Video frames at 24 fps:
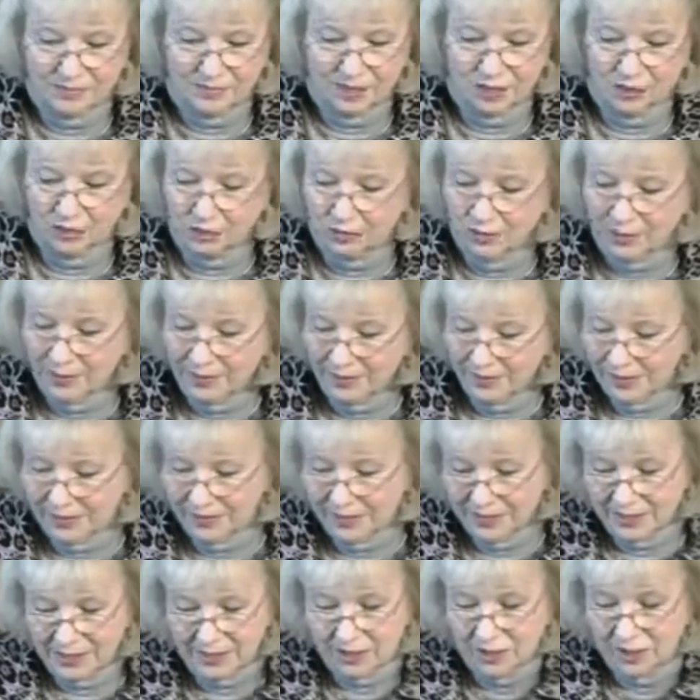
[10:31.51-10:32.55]

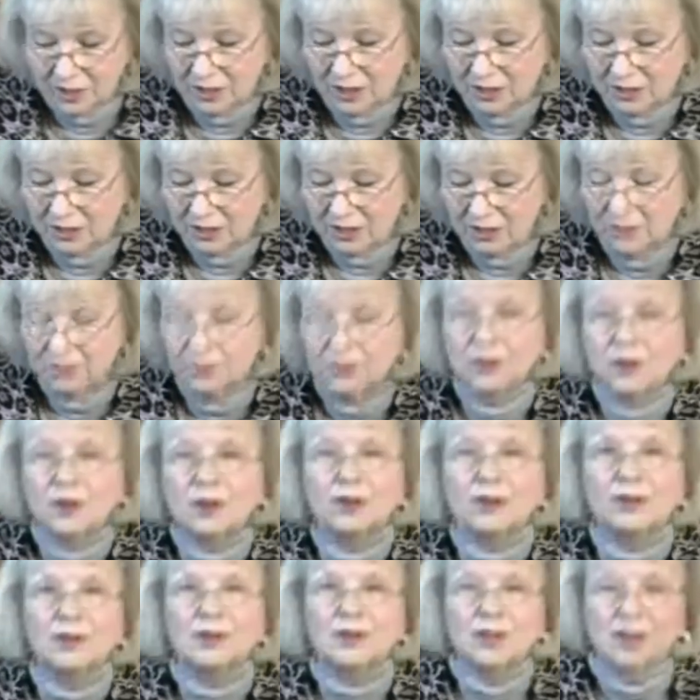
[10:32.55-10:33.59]
Corinthians is just
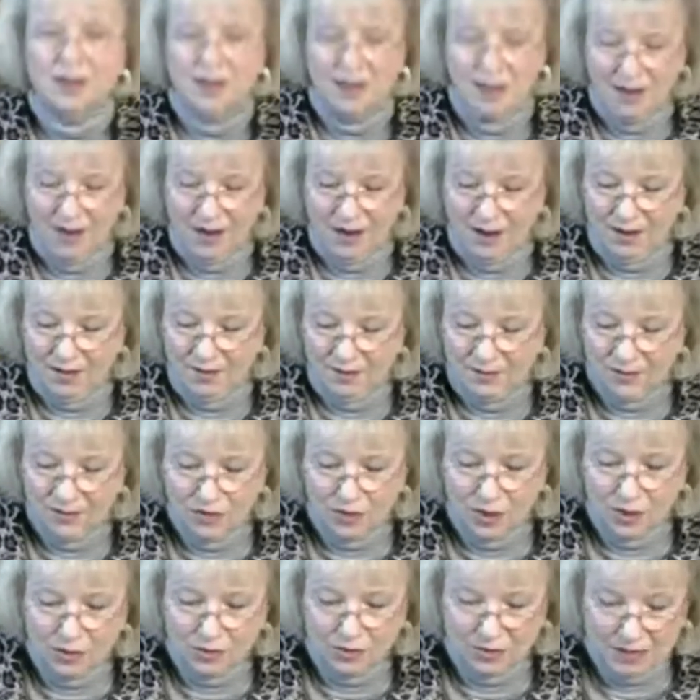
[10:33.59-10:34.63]
full of
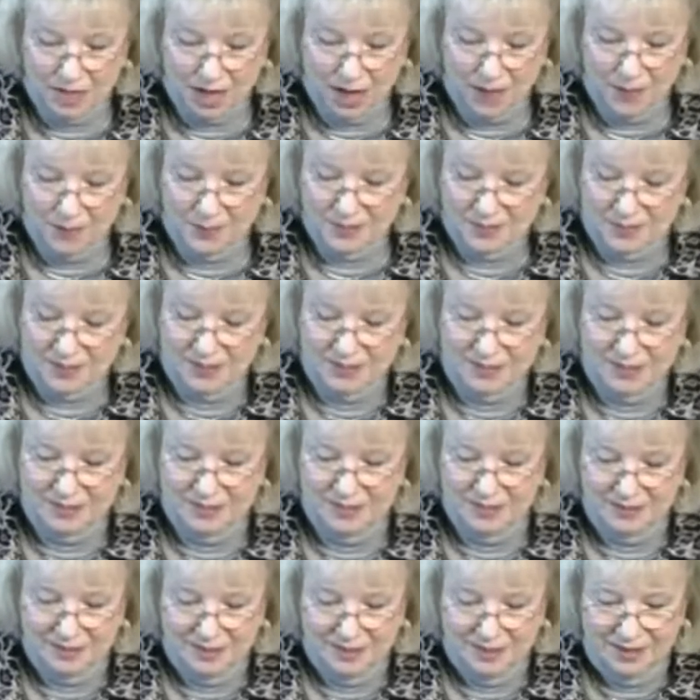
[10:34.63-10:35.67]
those
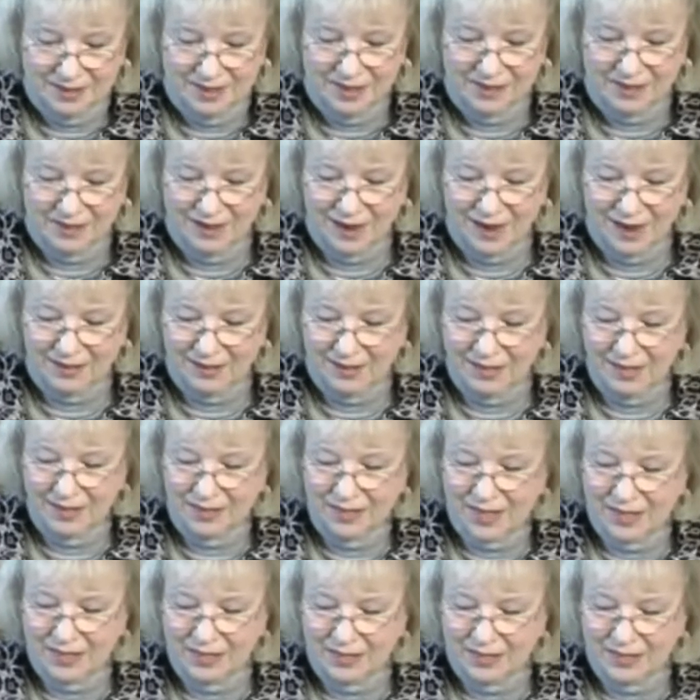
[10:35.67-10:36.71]
opposites. I love
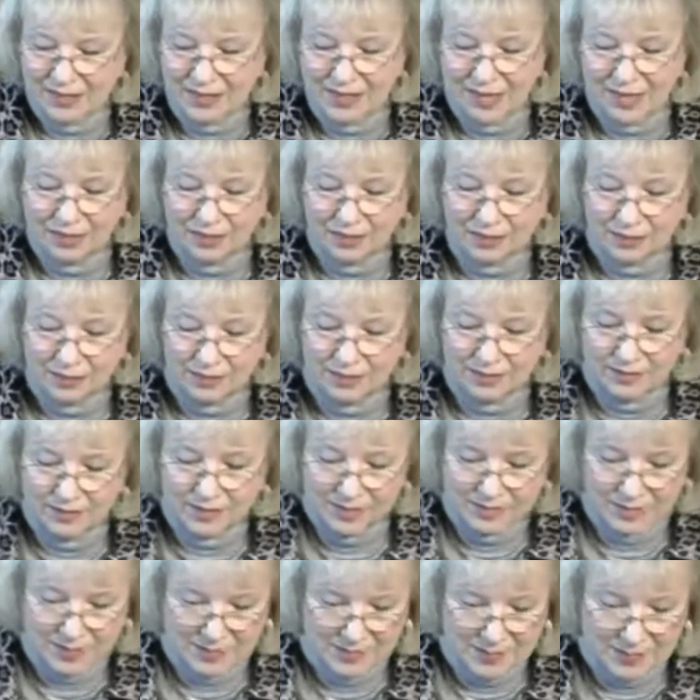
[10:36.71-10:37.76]
that in Second
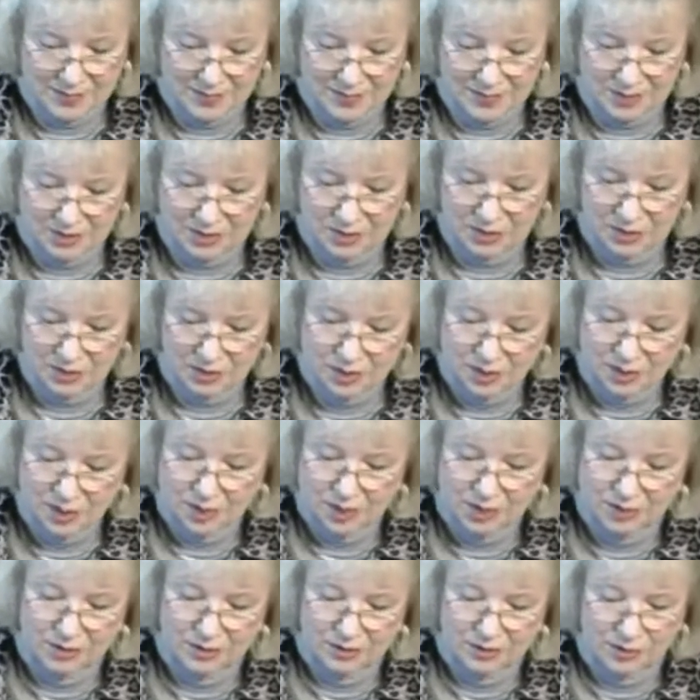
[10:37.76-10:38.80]
Corinthians, and let me just
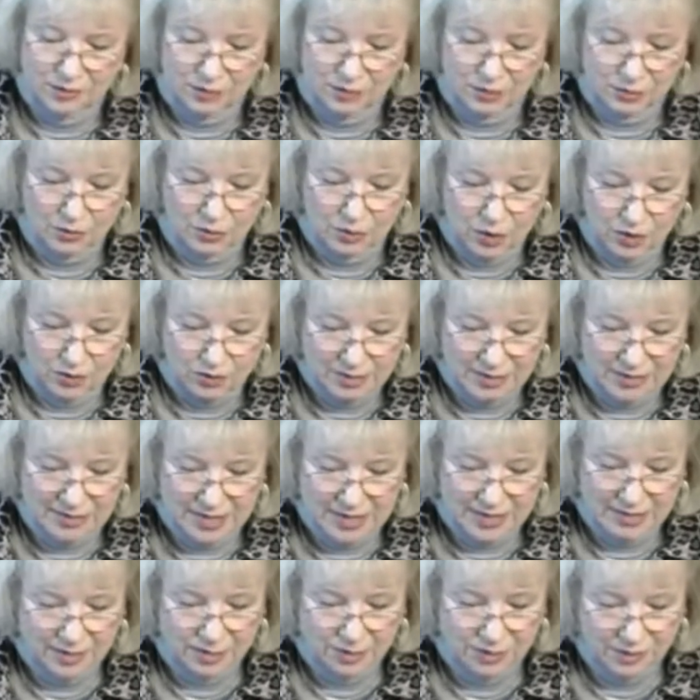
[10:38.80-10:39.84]
go to
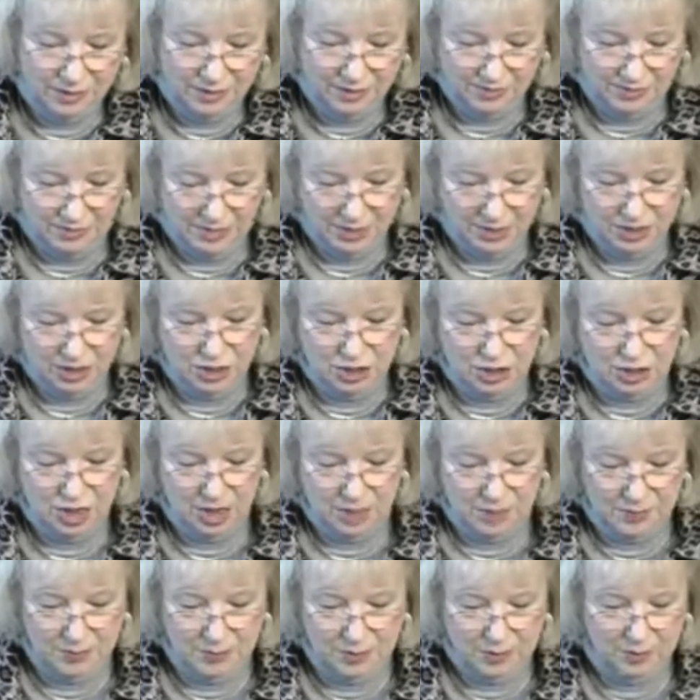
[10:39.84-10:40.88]
Second Corinthians
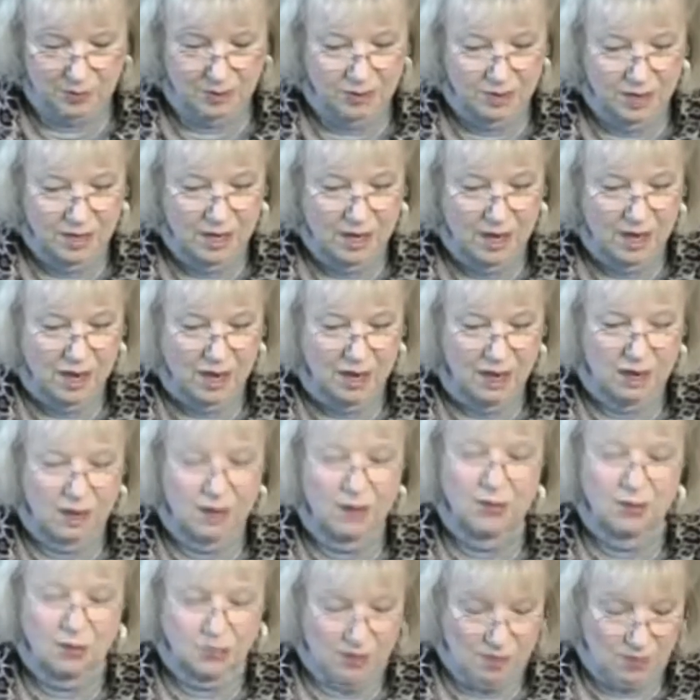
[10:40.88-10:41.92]
chapter
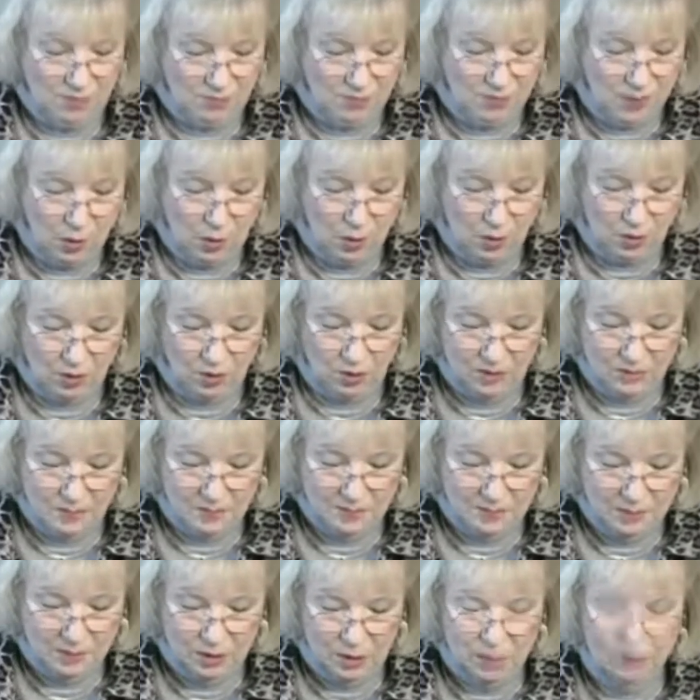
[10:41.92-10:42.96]
uh, 4.
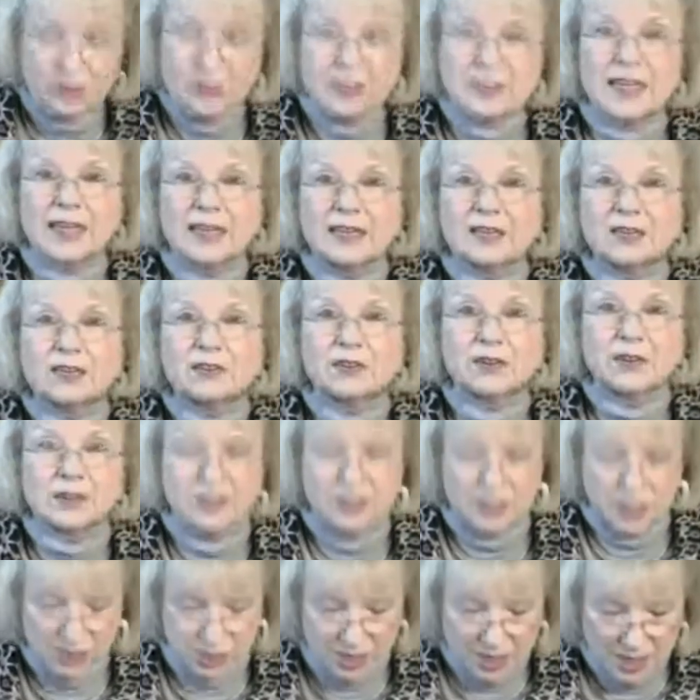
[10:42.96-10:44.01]
Go to Second
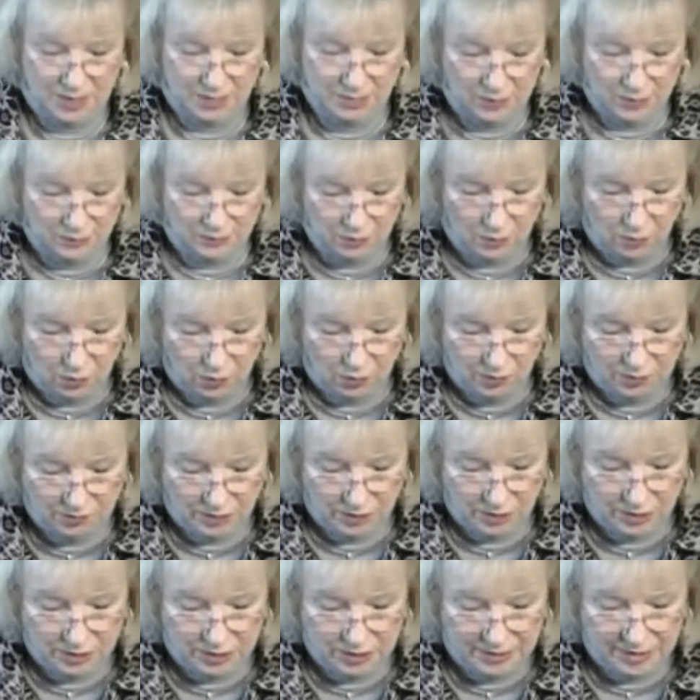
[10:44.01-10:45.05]
Corinthians chapter 4,
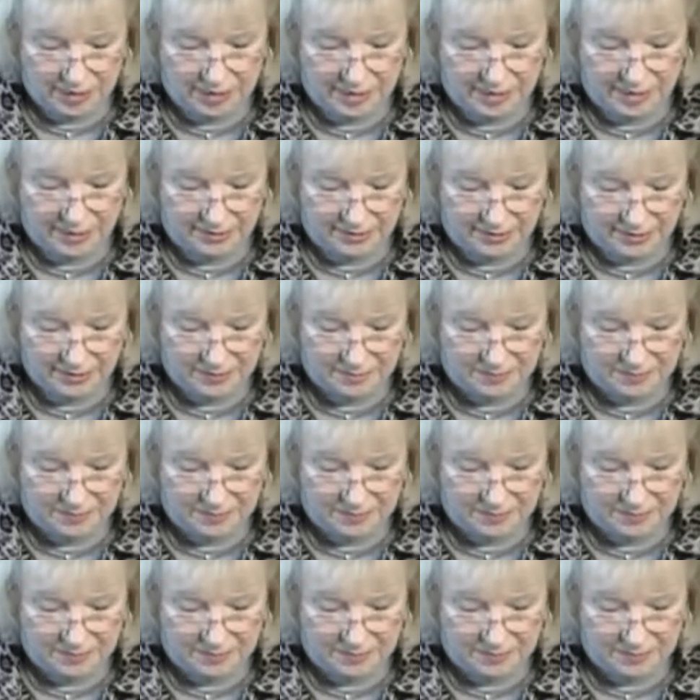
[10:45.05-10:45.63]
verse 8.